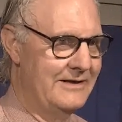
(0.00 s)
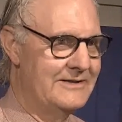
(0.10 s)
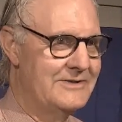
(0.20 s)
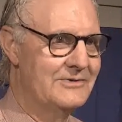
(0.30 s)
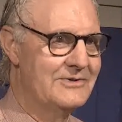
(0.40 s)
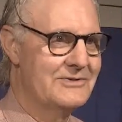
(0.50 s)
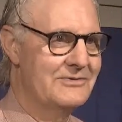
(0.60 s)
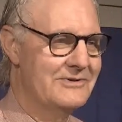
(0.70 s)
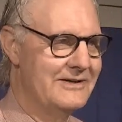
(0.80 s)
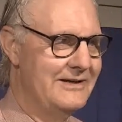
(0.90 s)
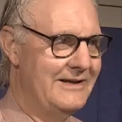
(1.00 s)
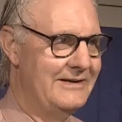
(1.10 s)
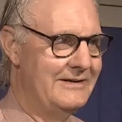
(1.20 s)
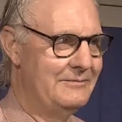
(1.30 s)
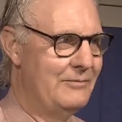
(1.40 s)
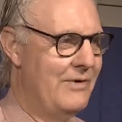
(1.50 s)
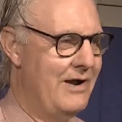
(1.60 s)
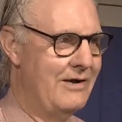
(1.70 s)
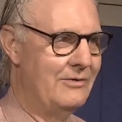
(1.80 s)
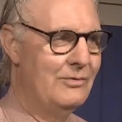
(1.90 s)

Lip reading: Us your story. And wow,